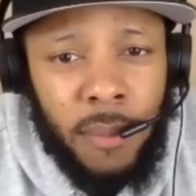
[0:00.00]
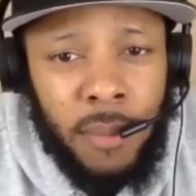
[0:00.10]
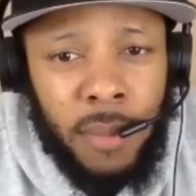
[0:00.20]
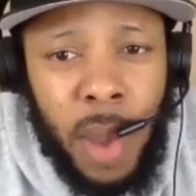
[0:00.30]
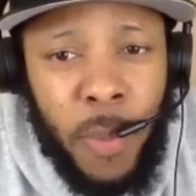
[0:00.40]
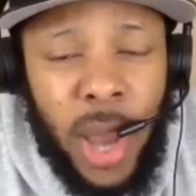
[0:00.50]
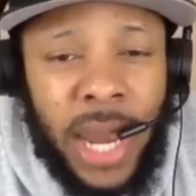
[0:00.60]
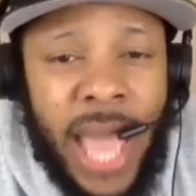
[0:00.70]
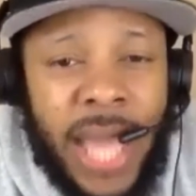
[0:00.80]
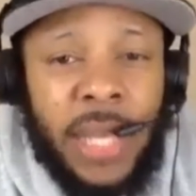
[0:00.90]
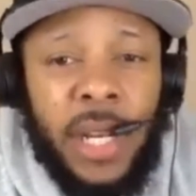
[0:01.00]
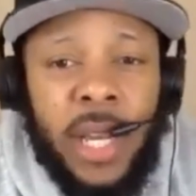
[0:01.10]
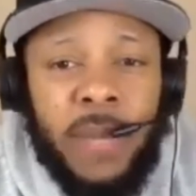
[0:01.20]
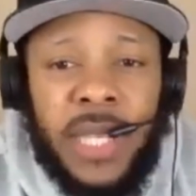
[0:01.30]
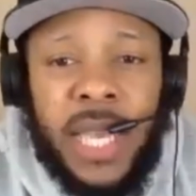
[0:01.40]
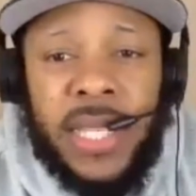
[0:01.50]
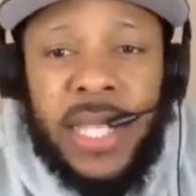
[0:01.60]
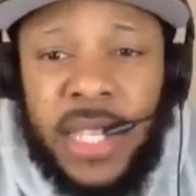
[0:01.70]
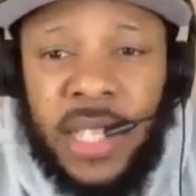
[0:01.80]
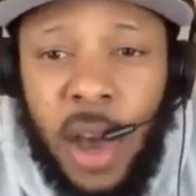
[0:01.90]
My boy Light Lit It Up says
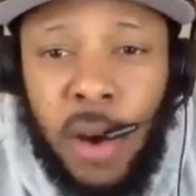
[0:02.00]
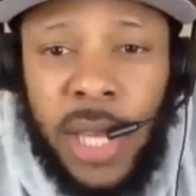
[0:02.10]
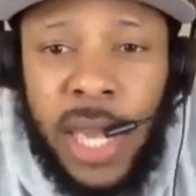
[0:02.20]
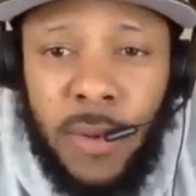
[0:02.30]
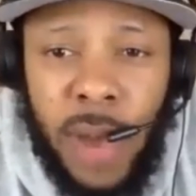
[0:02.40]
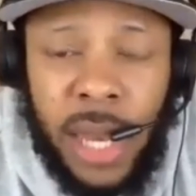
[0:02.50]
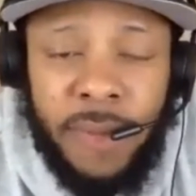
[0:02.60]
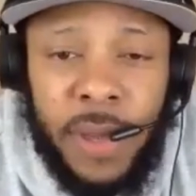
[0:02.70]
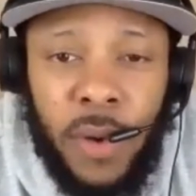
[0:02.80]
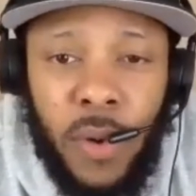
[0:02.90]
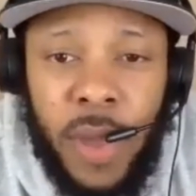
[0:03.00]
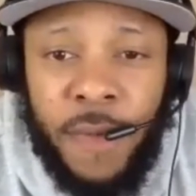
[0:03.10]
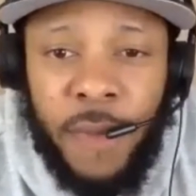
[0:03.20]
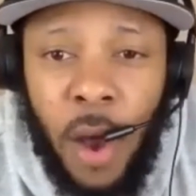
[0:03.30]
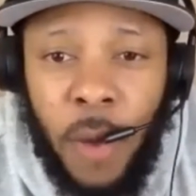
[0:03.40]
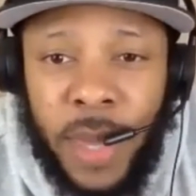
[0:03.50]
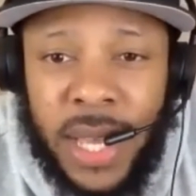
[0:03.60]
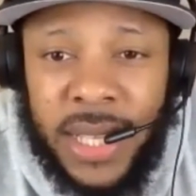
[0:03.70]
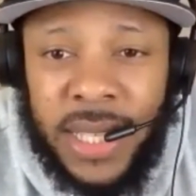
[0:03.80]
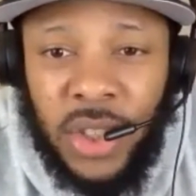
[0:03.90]
it's totally irrelevant who he fought
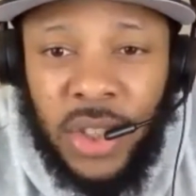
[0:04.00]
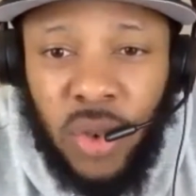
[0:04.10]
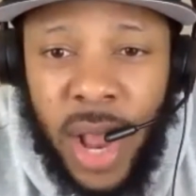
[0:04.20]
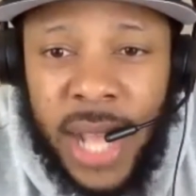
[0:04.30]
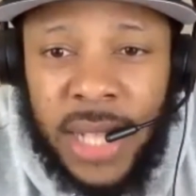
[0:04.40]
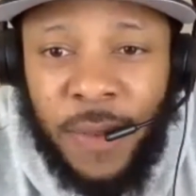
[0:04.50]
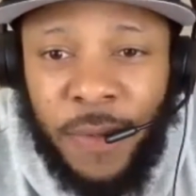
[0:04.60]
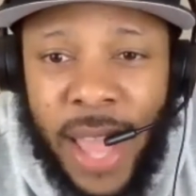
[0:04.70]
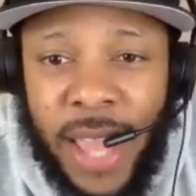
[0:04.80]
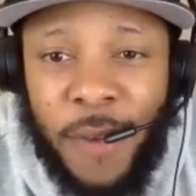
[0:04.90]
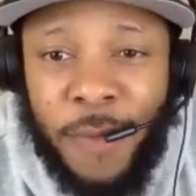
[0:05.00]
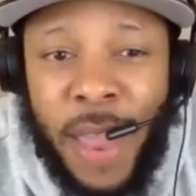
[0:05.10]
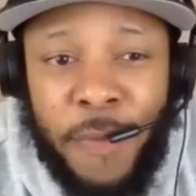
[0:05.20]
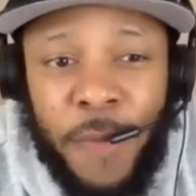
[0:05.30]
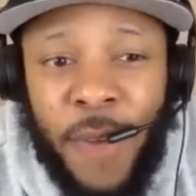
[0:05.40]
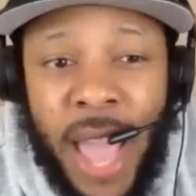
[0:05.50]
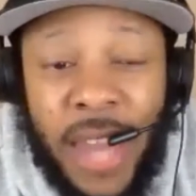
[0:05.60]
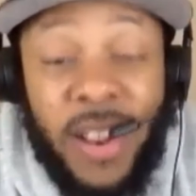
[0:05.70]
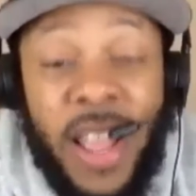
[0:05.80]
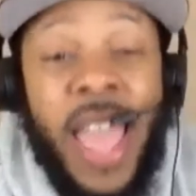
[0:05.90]
because he's trying to fight your favorite
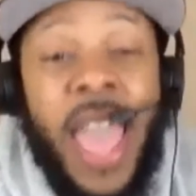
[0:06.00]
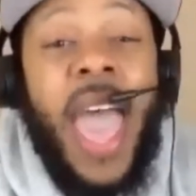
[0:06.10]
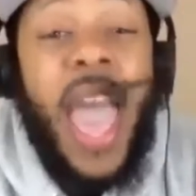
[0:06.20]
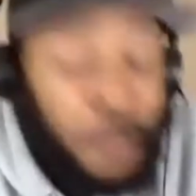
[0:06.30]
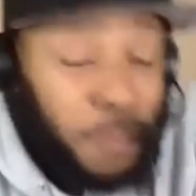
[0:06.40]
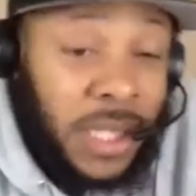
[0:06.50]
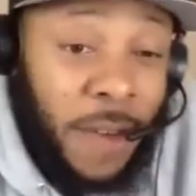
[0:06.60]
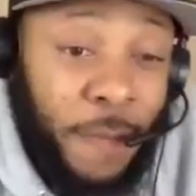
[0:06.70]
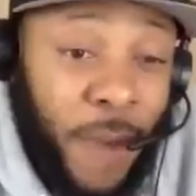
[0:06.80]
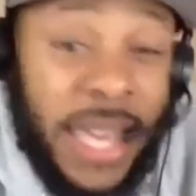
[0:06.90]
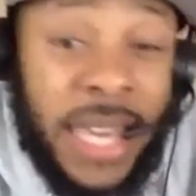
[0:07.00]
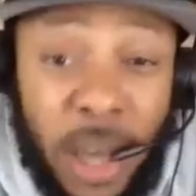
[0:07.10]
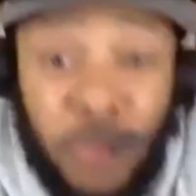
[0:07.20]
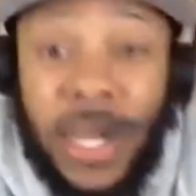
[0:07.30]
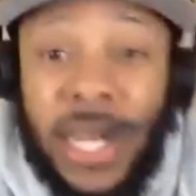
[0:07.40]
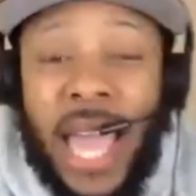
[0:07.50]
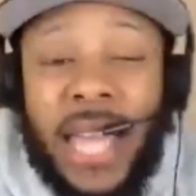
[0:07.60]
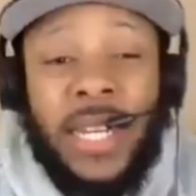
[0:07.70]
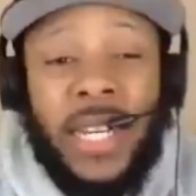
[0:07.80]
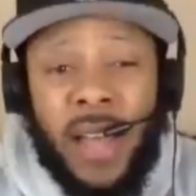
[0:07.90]
fighter. Abso-fucking-lutely, Light
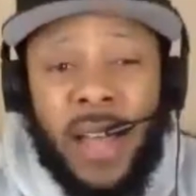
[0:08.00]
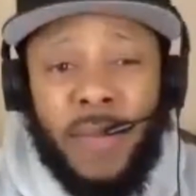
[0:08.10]
Lit It Up.